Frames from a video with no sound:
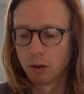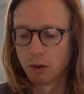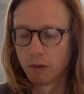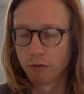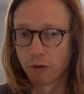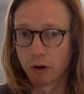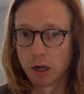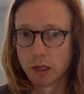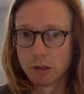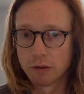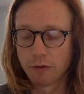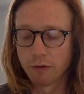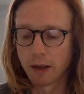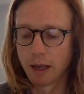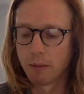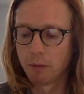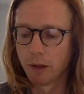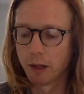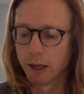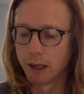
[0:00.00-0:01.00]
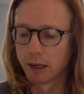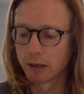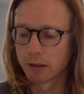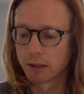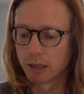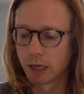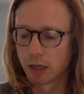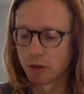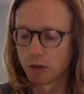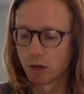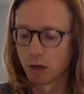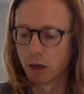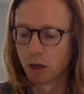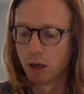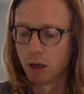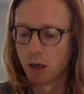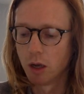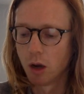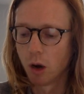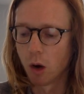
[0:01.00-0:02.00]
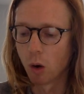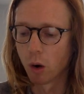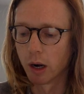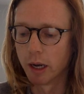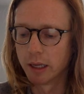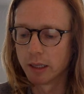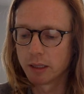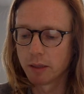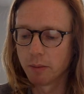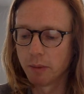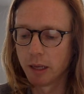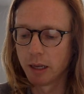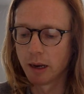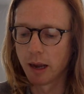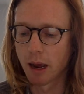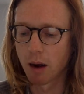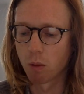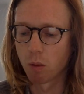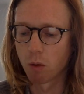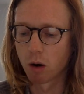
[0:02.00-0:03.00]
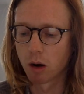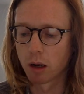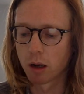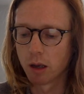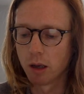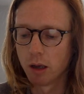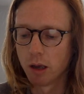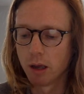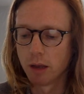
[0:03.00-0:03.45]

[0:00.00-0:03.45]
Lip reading: friends, family, etc., or intimate network,